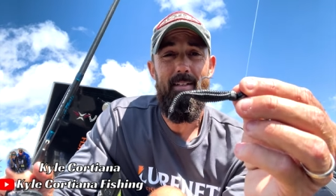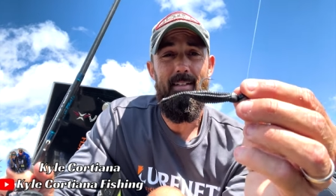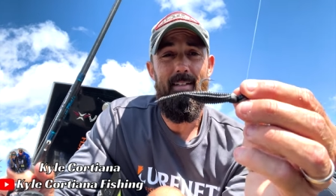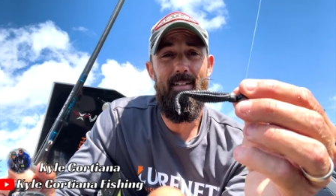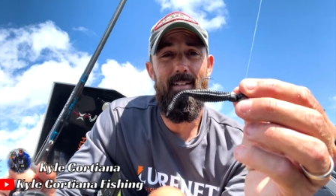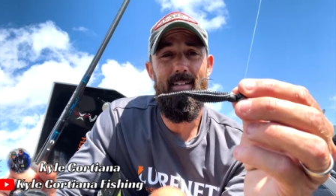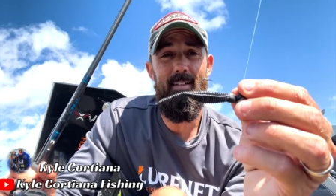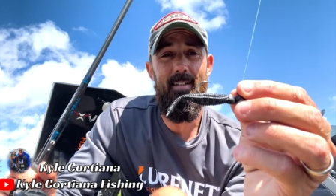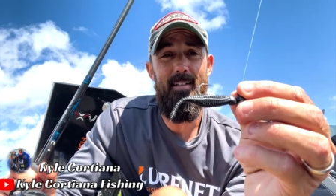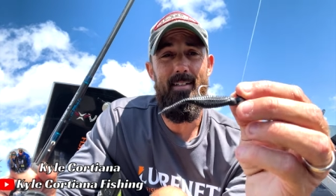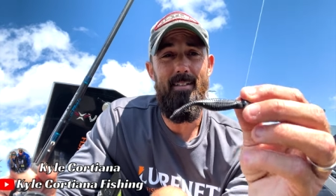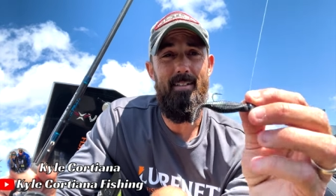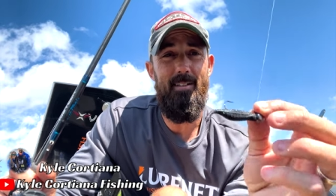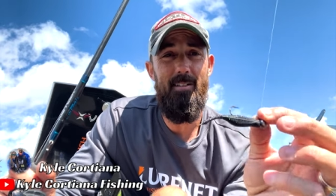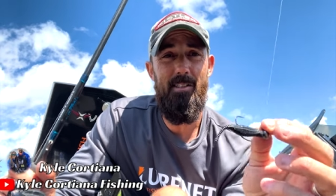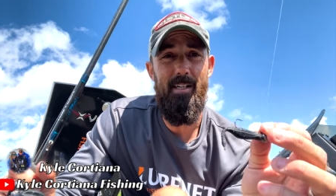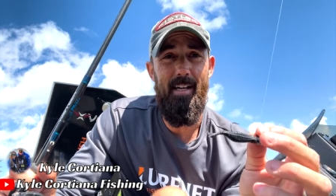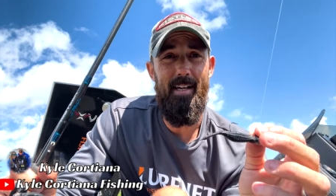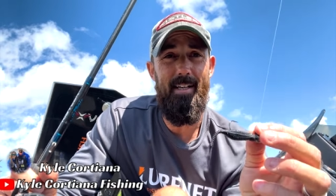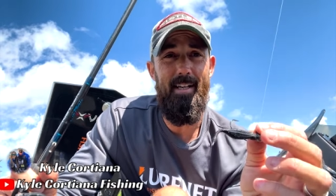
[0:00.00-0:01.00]
Uh you can
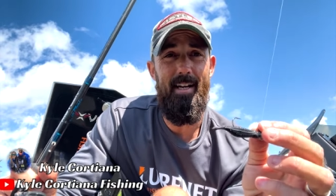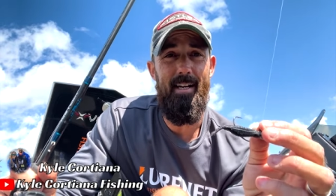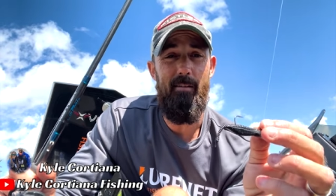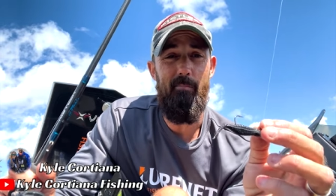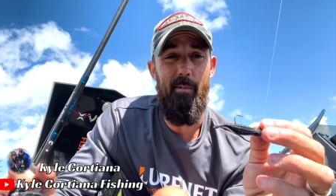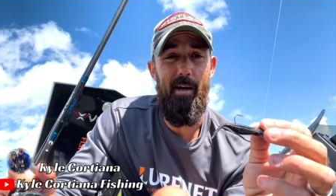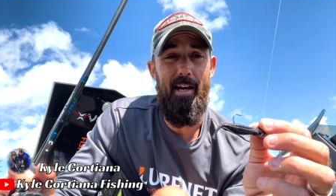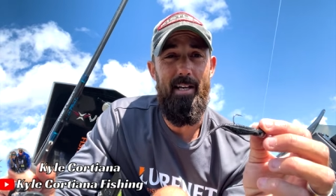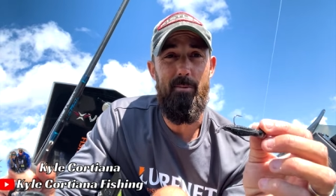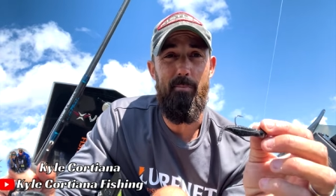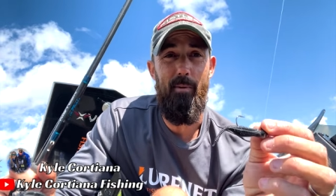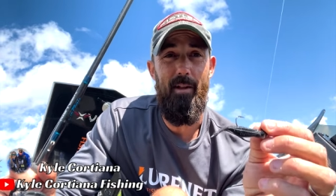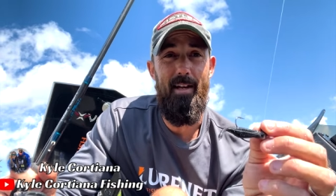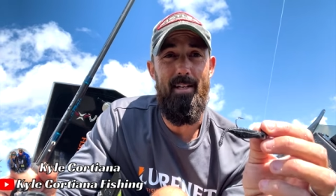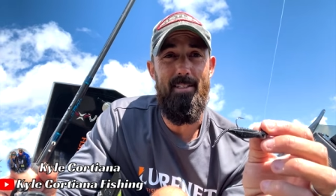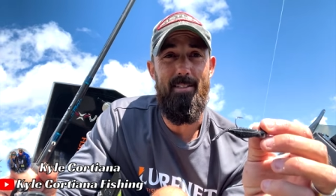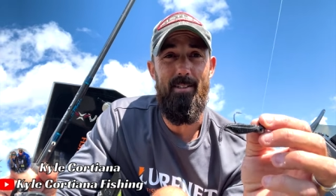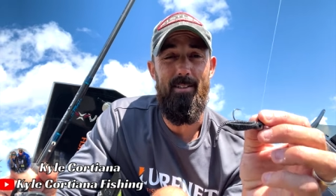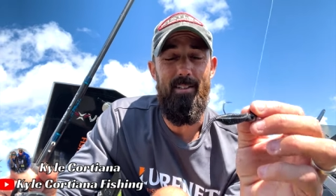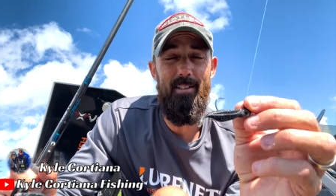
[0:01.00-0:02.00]
check it out at Bass
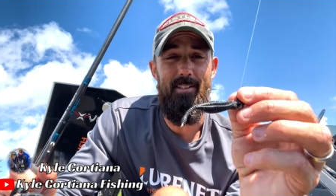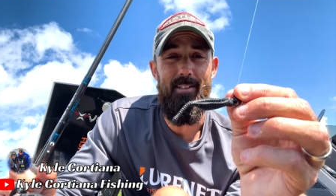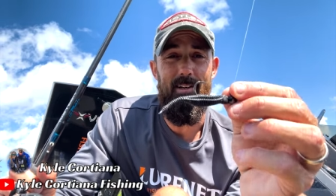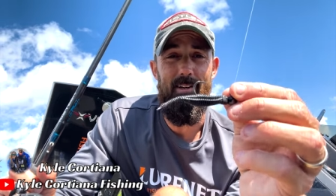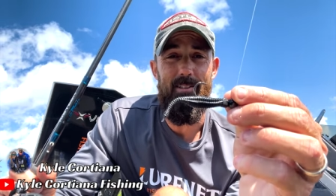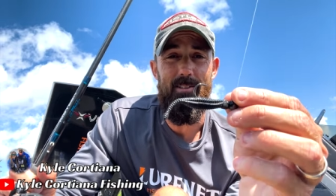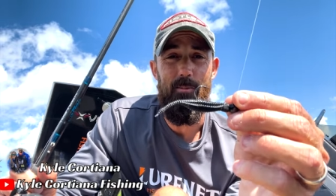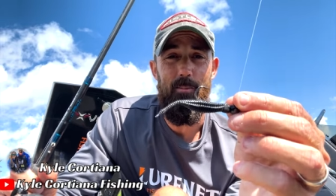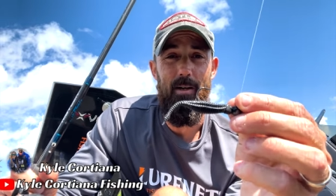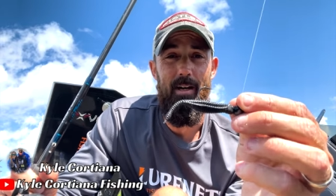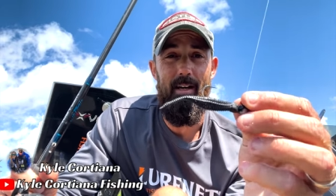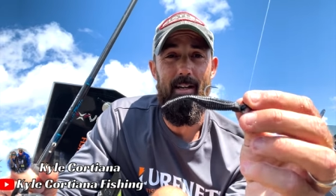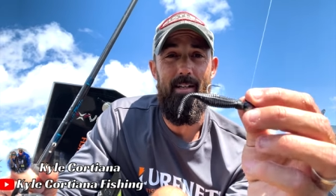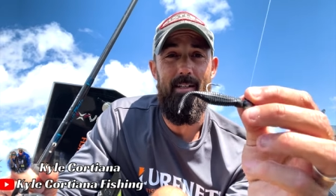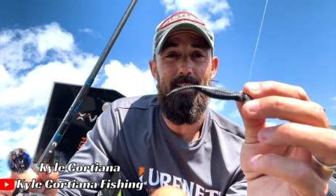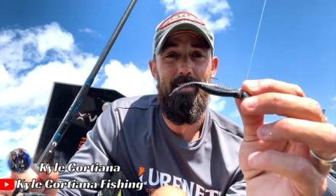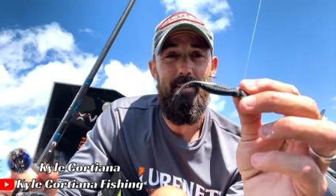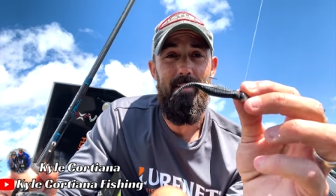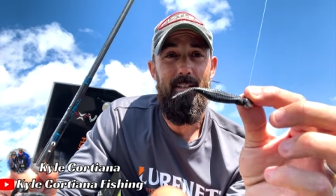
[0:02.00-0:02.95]
Blaster, he talks about it.